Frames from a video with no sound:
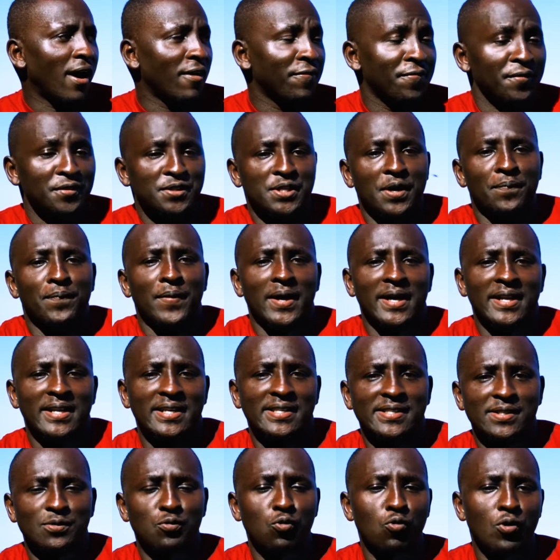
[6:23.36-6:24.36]
future plan
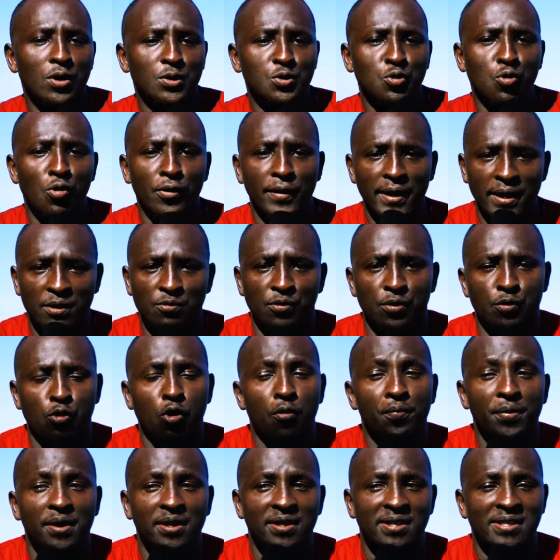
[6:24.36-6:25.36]
is we want to connect with
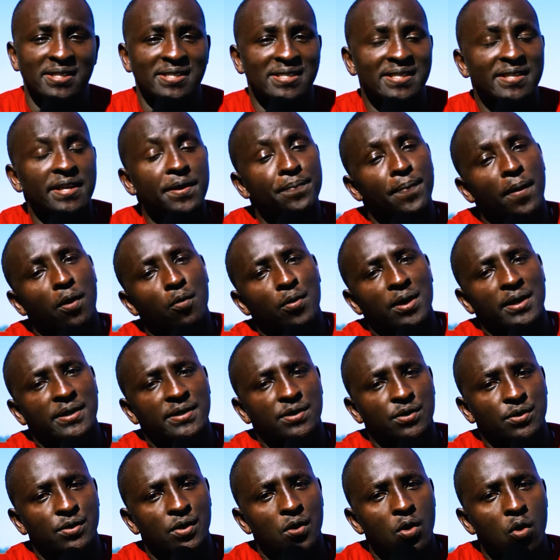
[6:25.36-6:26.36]
communities in deeper
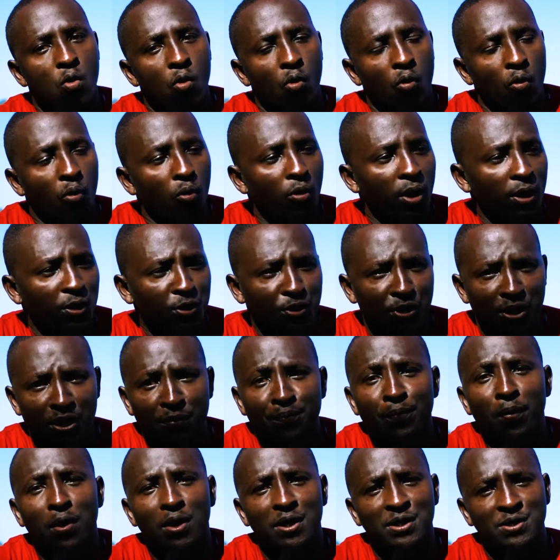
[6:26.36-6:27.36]
ways. We want to take
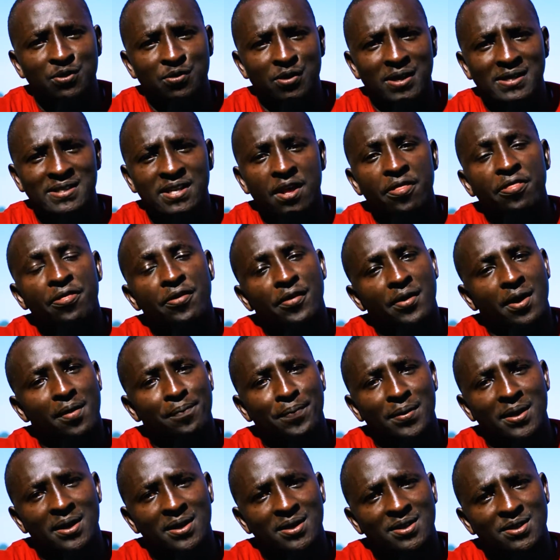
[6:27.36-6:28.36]
poetry as a
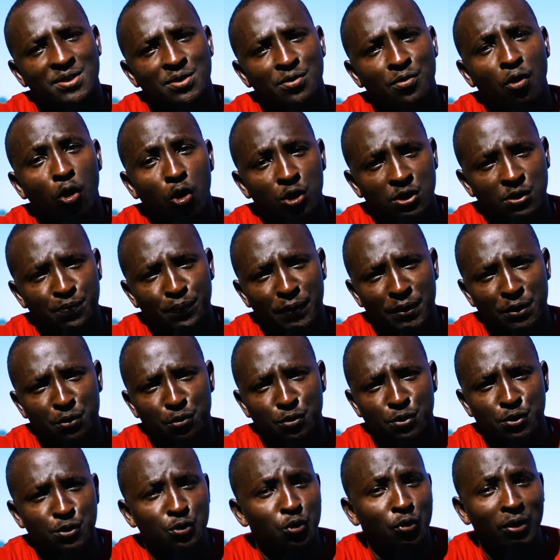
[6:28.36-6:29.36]
therapy to
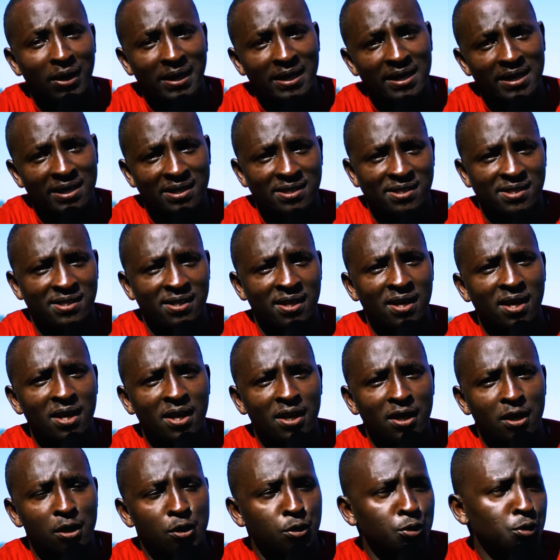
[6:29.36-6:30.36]
hospitals, to clinics,
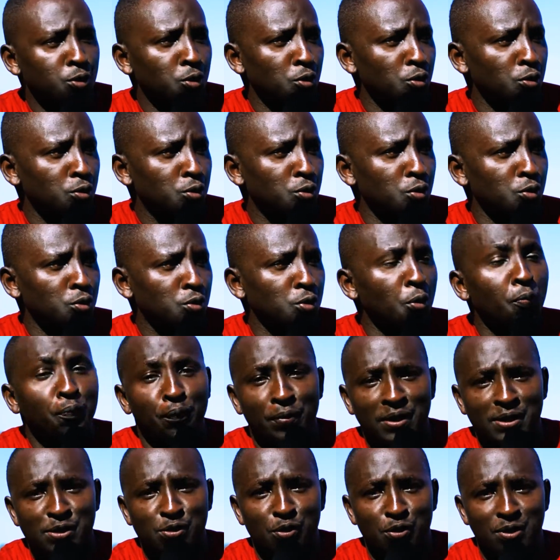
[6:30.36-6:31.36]
to
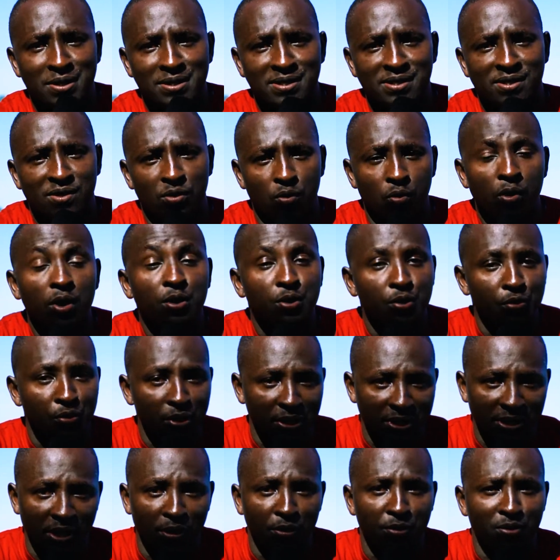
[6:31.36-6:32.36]
prisons. We want to
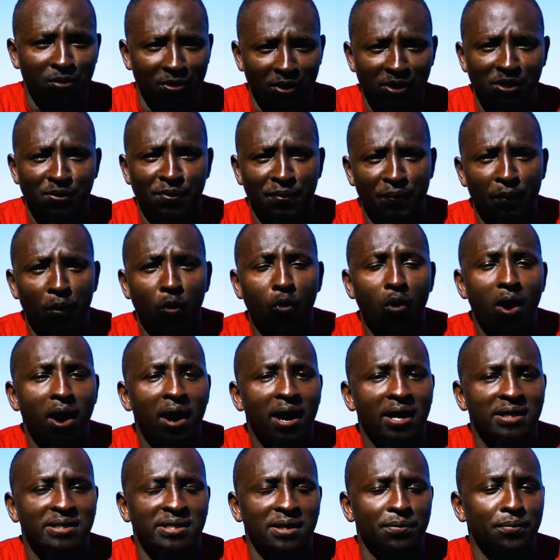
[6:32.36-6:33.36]
reach out to those people who are
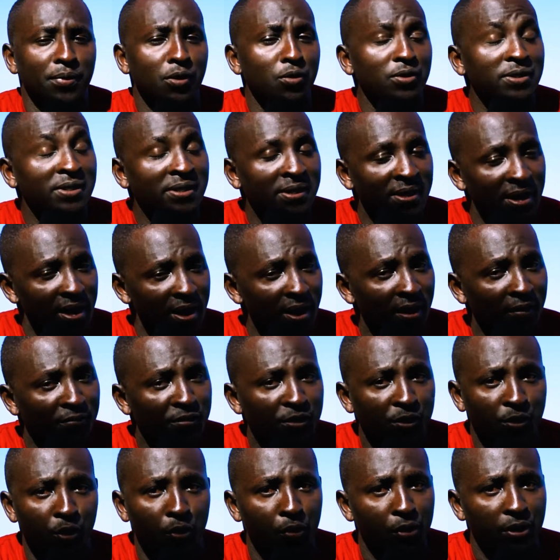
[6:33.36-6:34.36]
hurting because they have
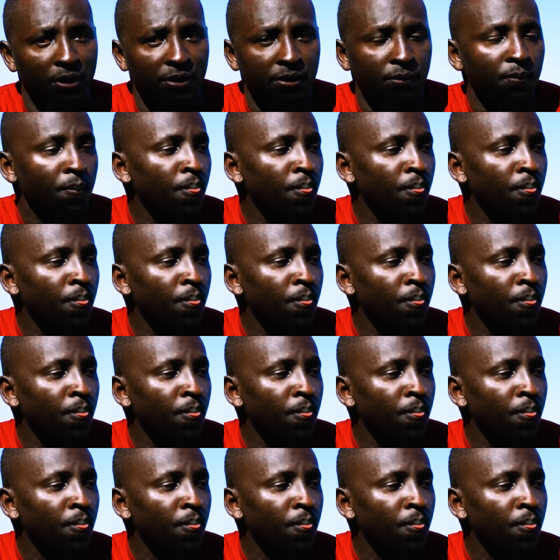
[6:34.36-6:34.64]
stories.